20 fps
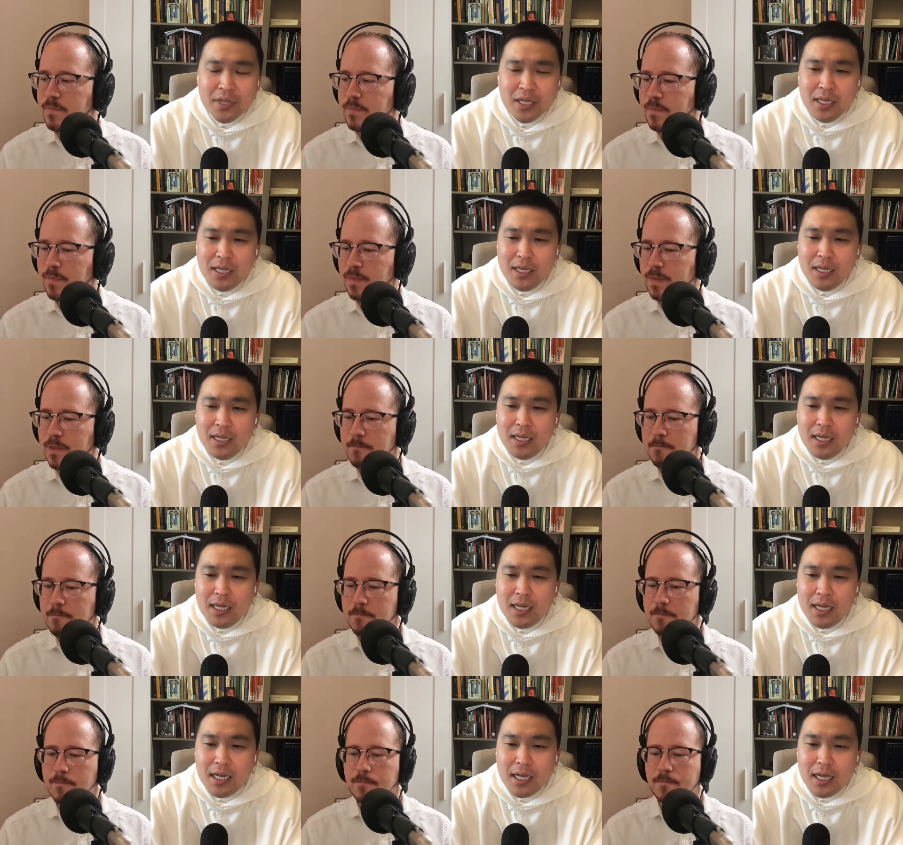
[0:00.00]

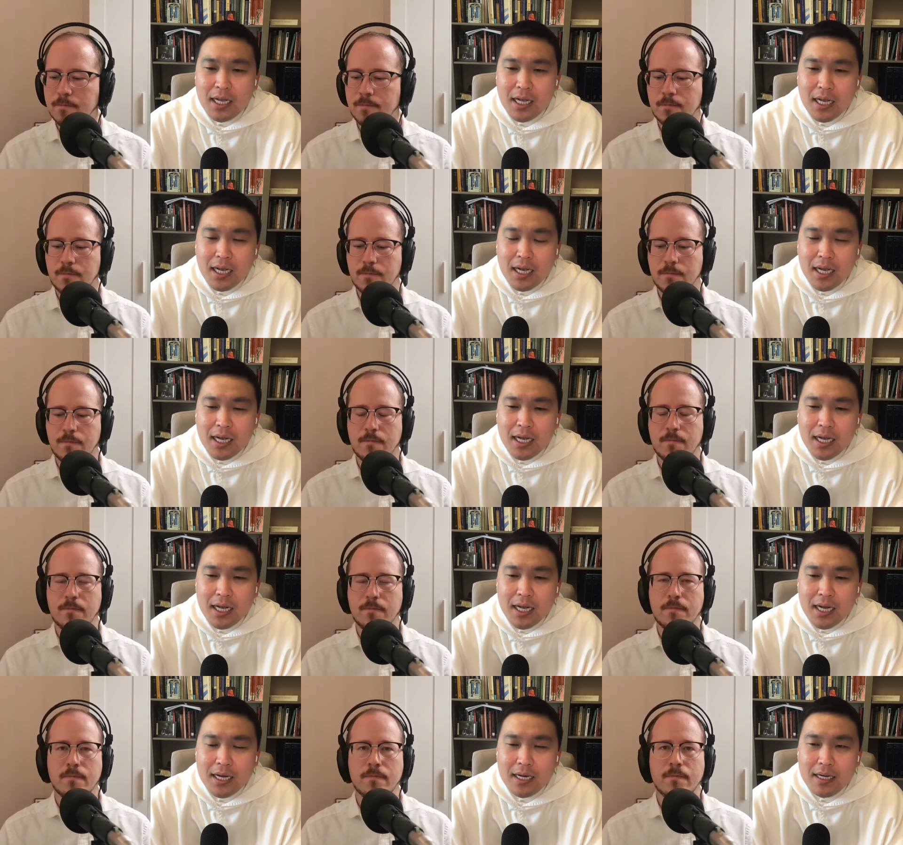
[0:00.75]

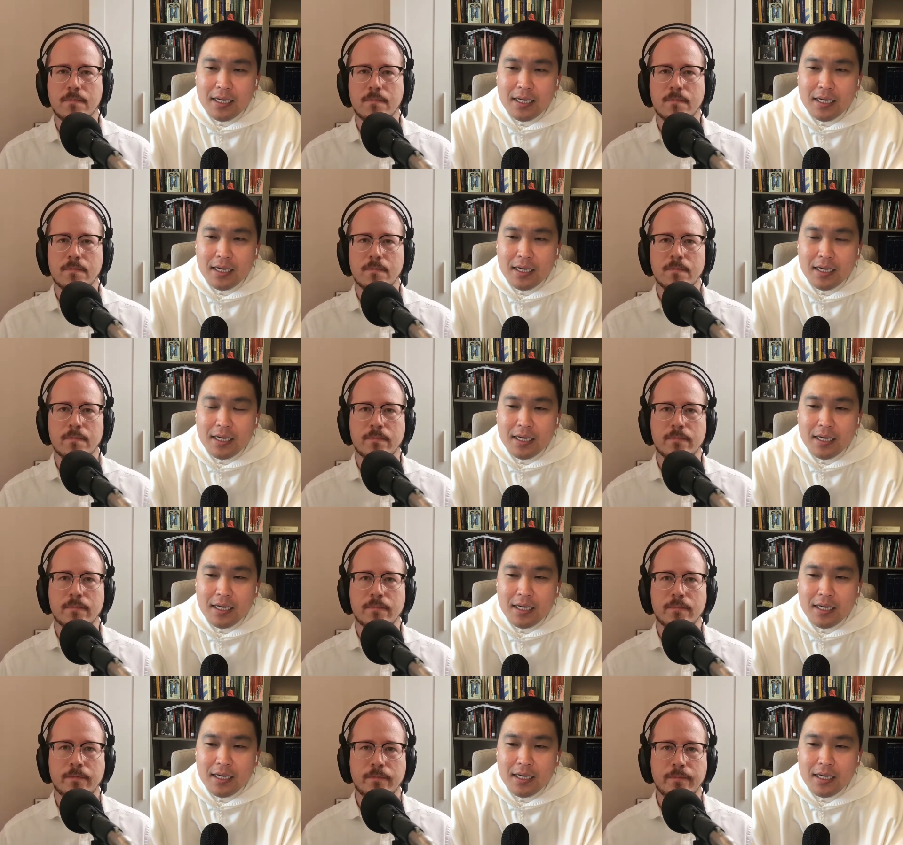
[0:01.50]

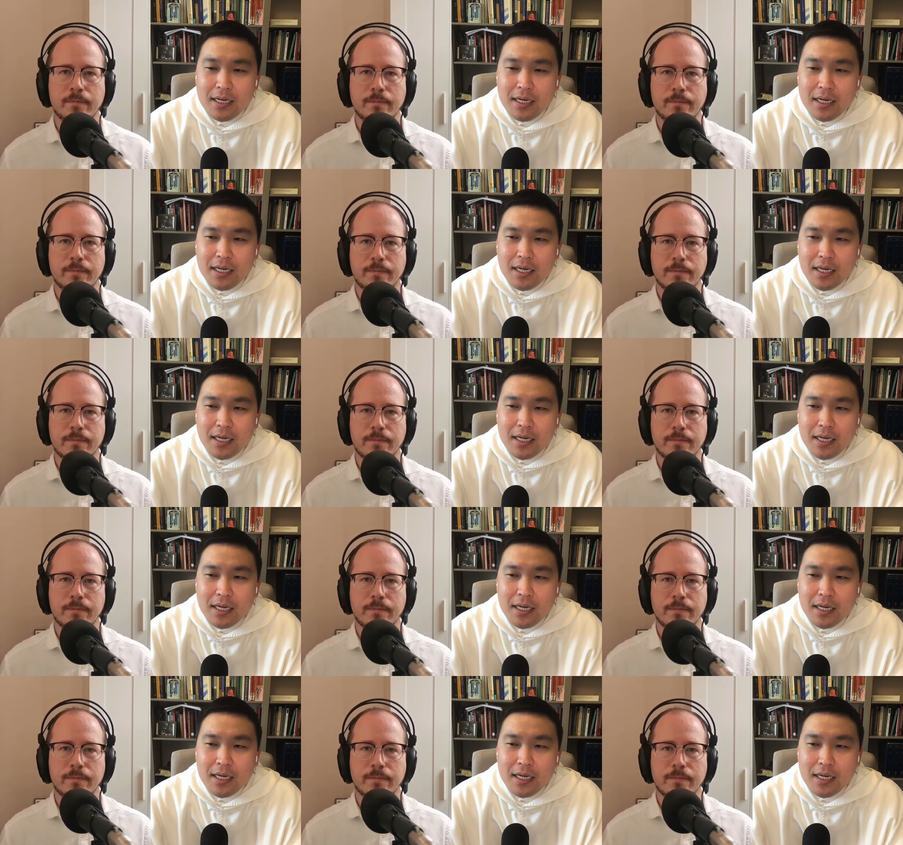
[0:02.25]
Nothing is said.